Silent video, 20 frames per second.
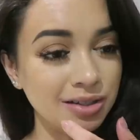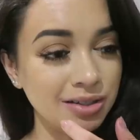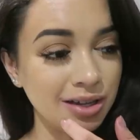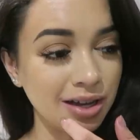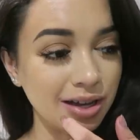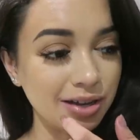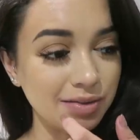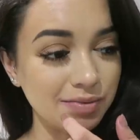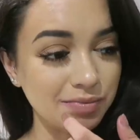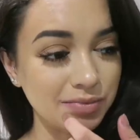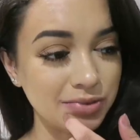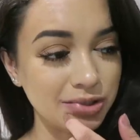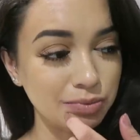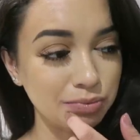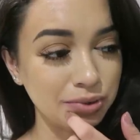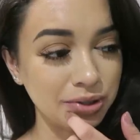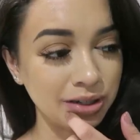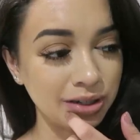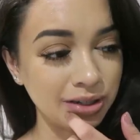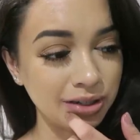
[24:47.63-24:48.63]
And yeah,
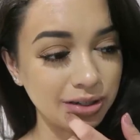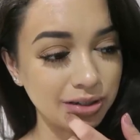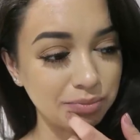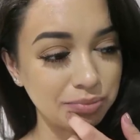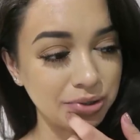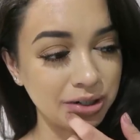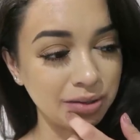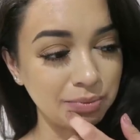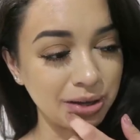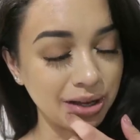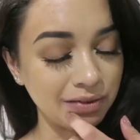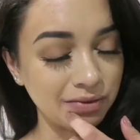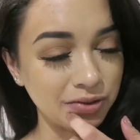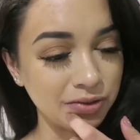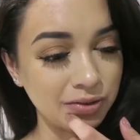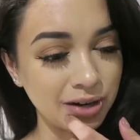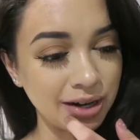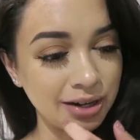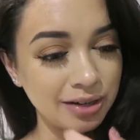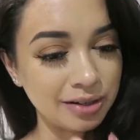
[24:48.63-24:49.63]
it's pretty
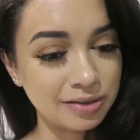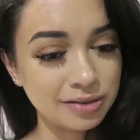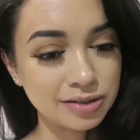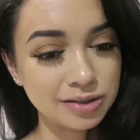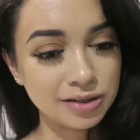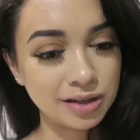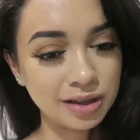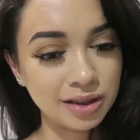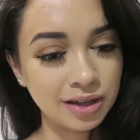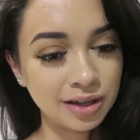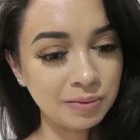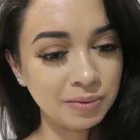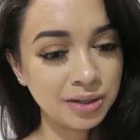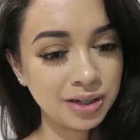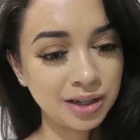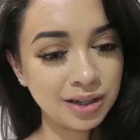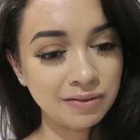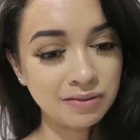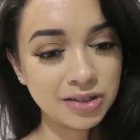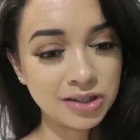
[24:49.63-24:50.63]
painful right now. So I think I'm
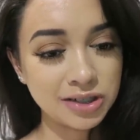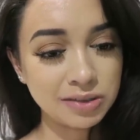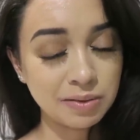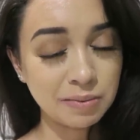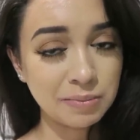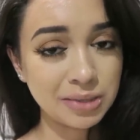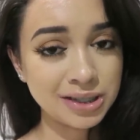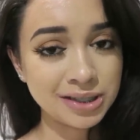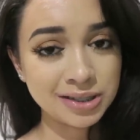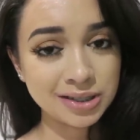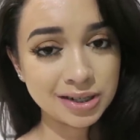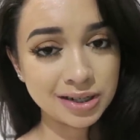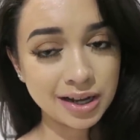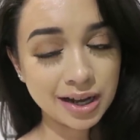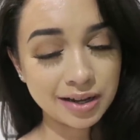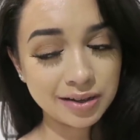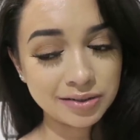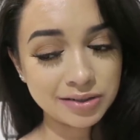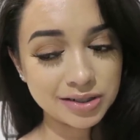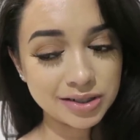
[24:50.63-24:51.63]
gonna give the gym a miss
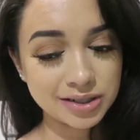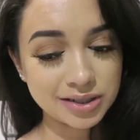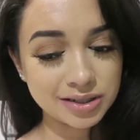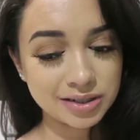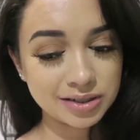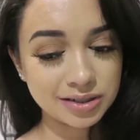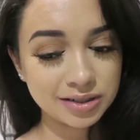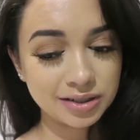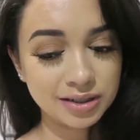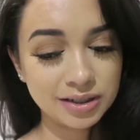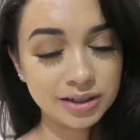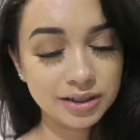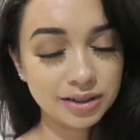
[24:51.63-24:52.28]
tonight and just